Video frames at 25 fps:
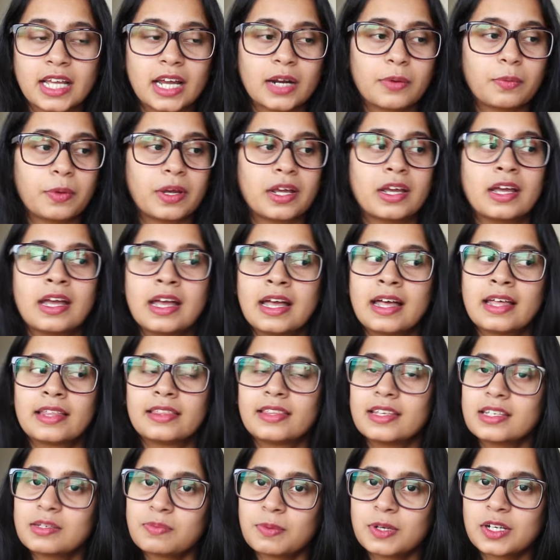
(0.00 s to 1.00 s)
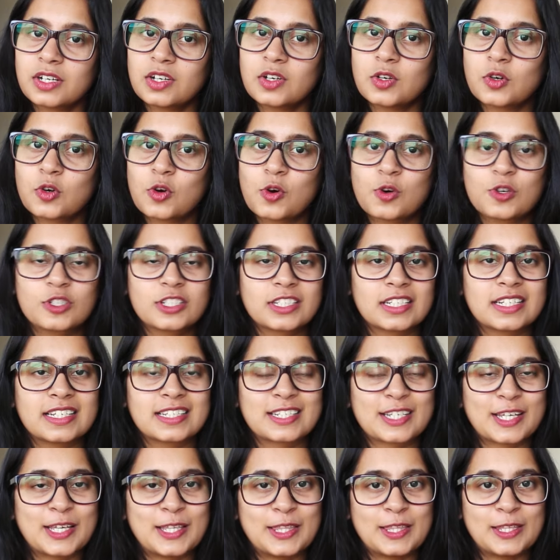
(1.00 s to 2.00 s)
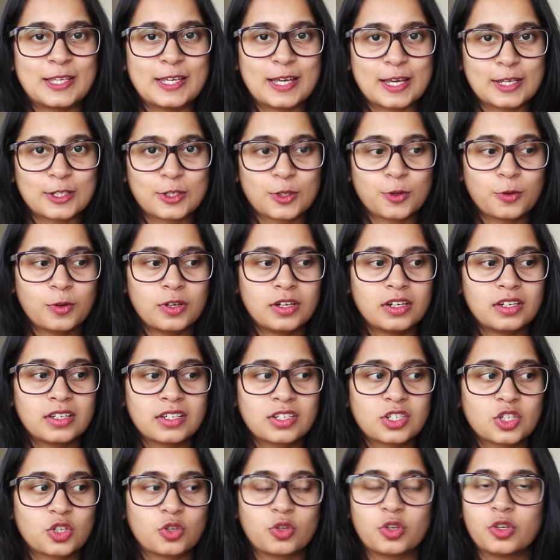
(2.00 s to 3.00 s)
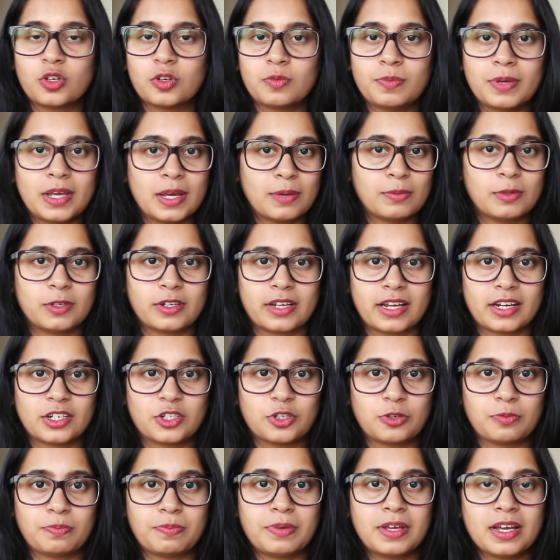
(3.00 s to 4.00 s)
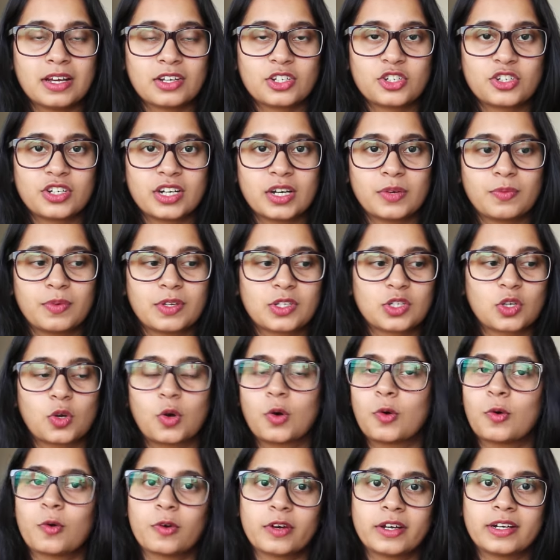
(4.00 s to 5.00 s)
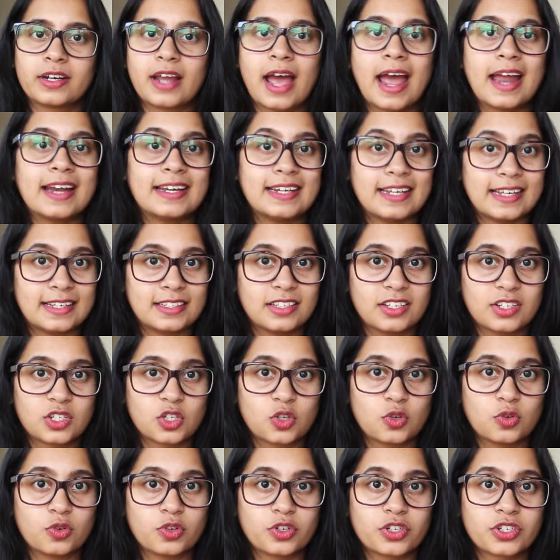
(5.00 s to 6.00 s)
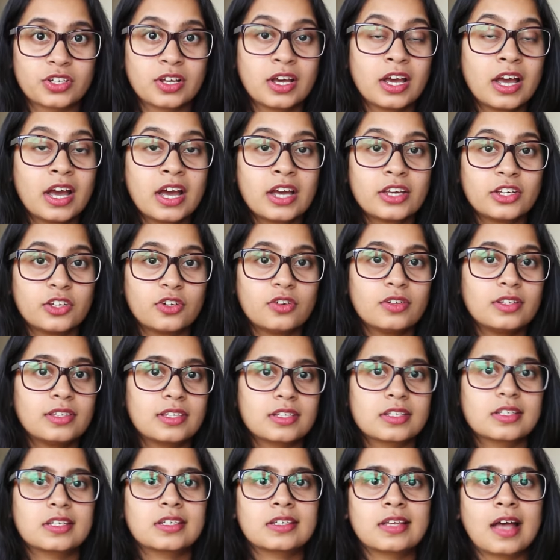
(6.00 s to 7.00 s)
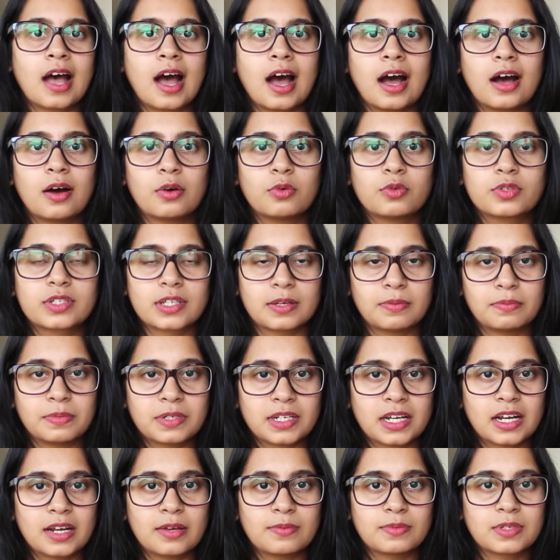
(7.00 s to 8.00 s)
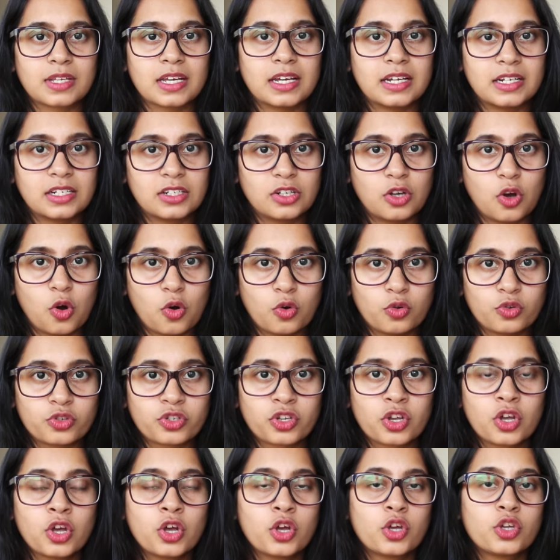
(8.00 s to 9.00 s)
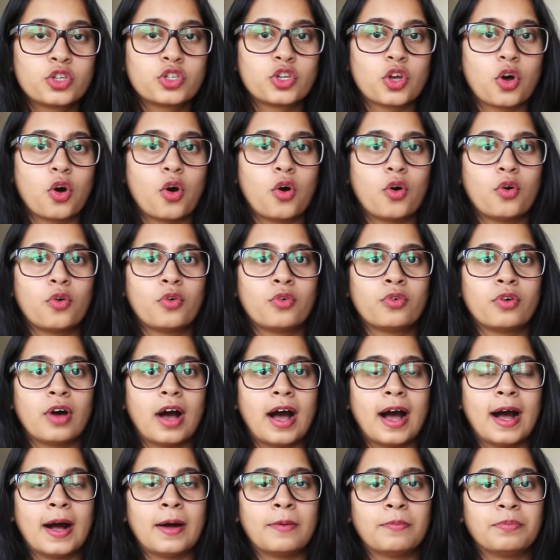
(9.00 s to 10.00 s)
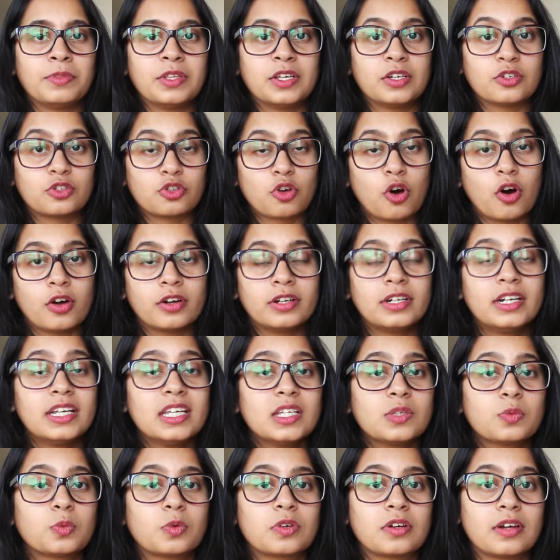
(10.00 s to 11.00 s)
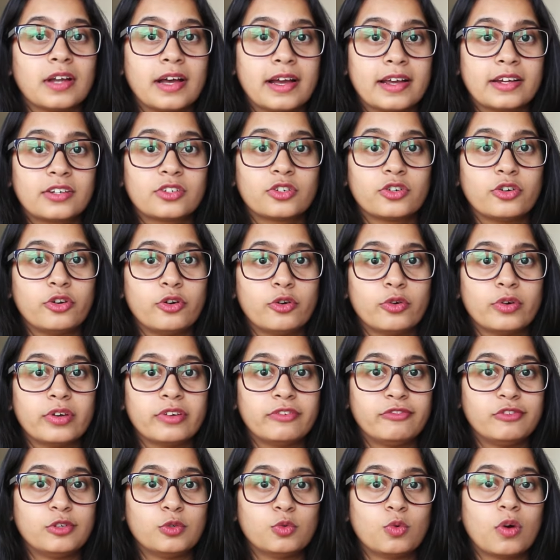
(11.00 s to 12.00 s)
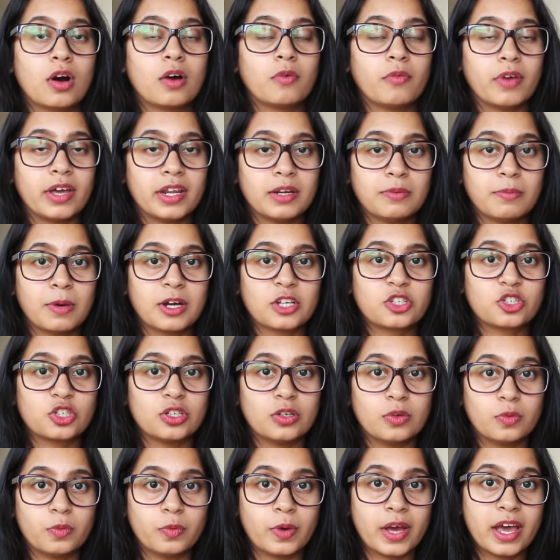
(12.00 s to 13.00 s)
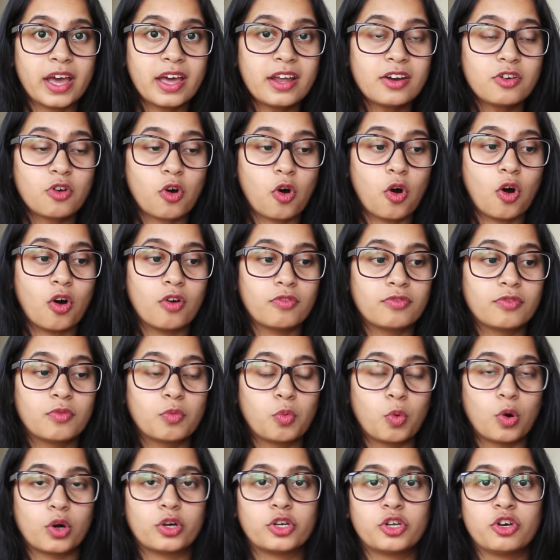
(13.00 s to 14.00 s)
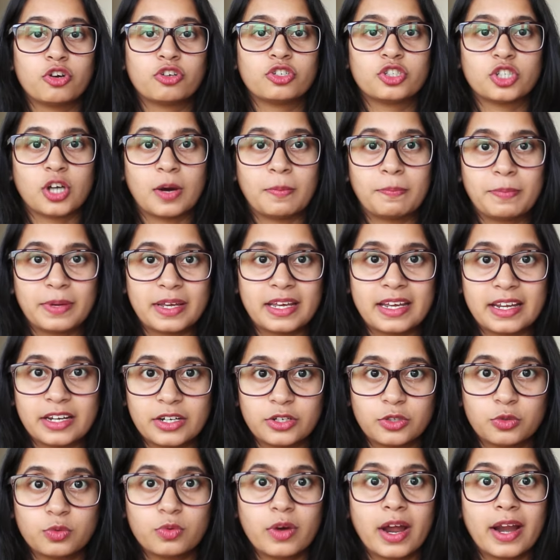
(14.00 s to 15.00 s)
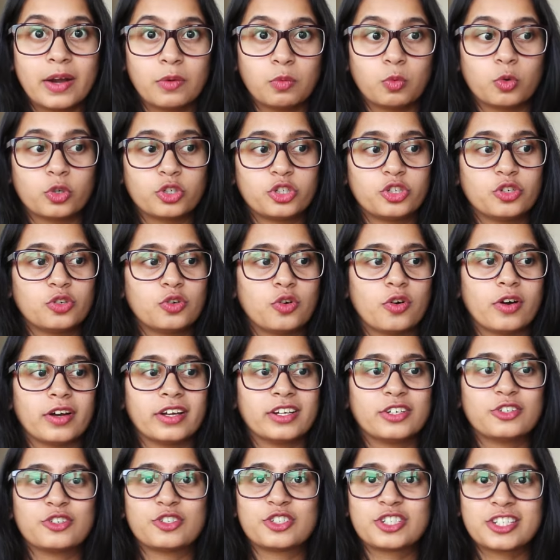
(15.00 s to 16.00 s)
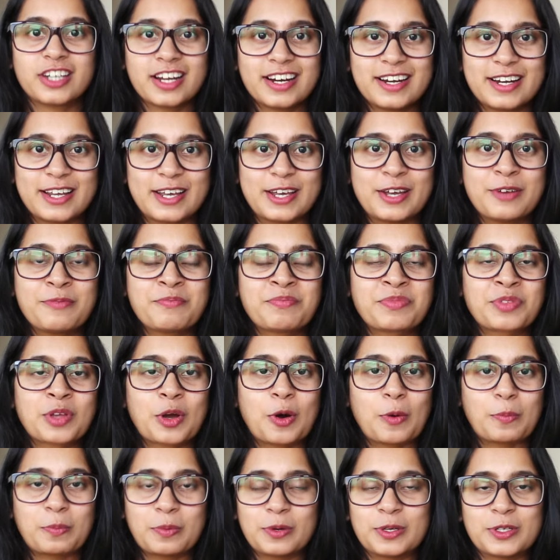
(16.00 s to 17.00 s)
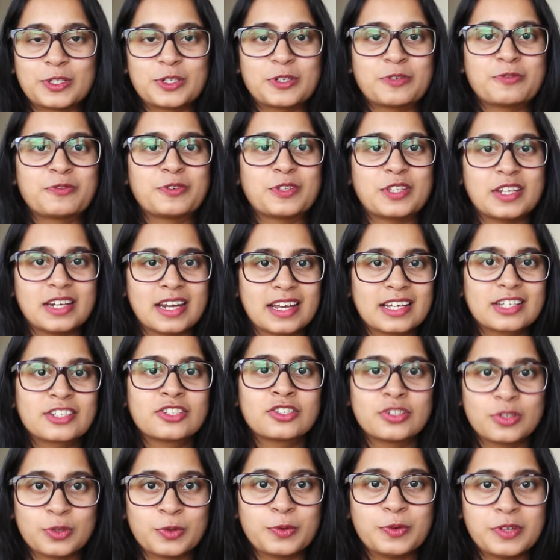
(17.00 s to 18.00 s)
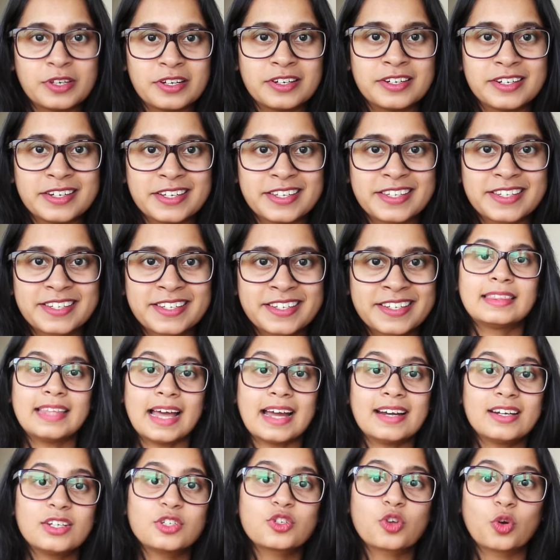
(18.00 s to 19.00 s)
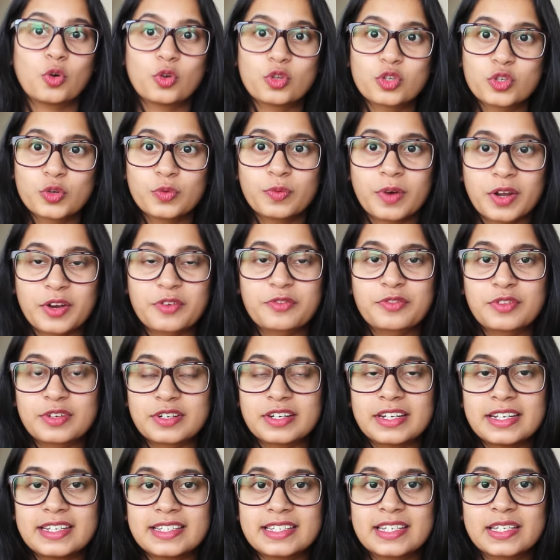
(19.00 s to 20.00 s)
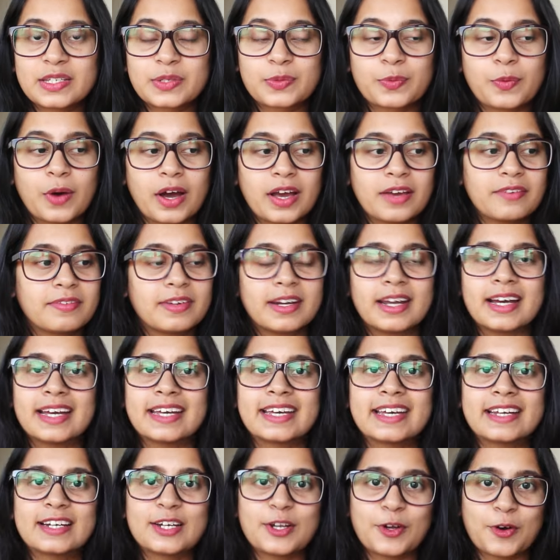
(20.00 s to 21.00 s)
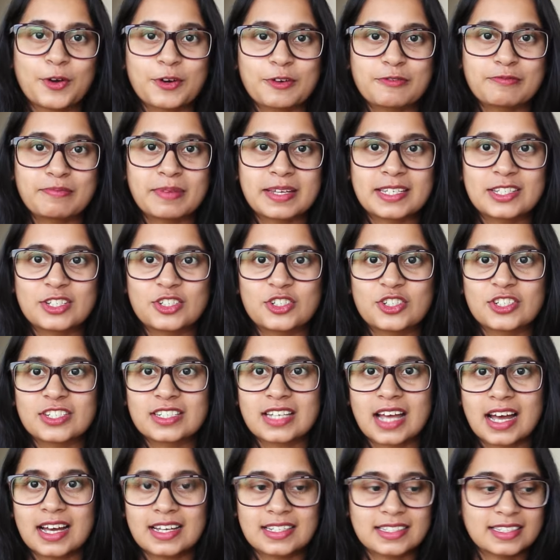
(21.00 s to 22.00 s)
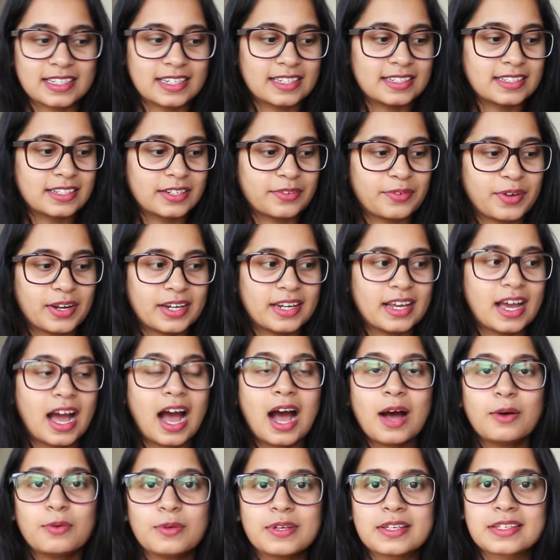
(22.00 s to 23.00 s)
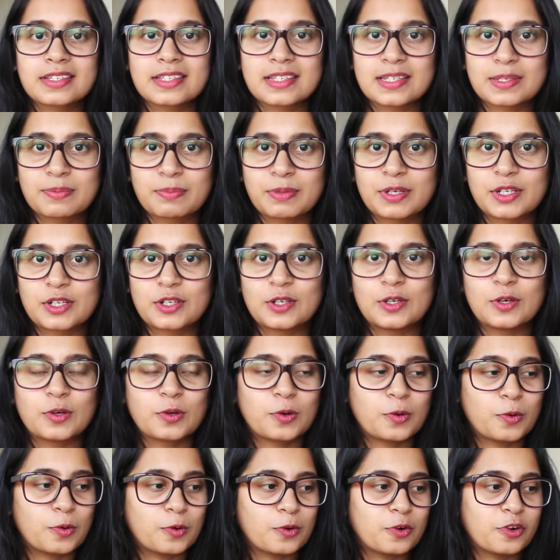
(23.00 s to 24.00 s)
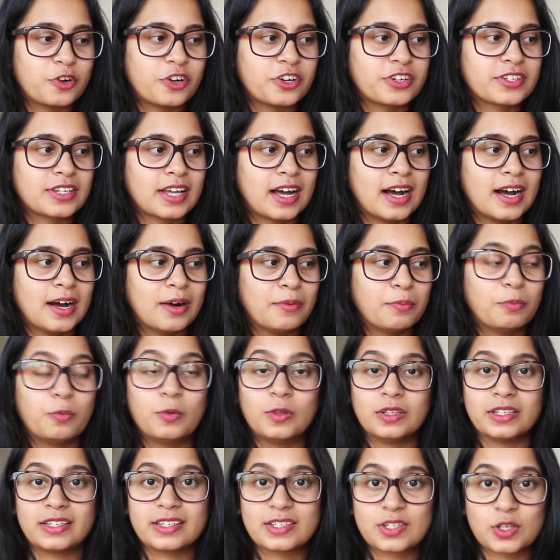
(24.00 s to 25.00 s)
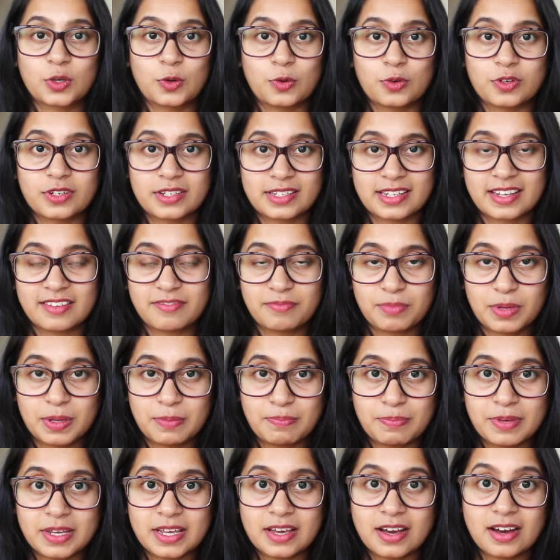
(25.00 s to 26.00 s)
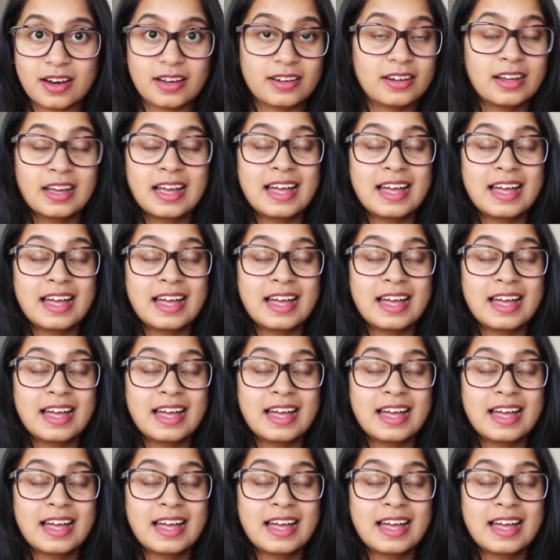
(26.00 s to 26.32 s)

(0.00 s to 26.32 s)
that way, this particular course is in the SOL list, so you'll be able to get your PR straight away, so go ahead and take this course. You know, this is how sometimes it goes. So the authorities would like to know if you are very much aware of what you're jumping into and what you're going to study or pursue for the next 2 years. That is also one of the reasons why when I get a lot of messages asking, Sarvani, how is this particular course, will this course give me PR?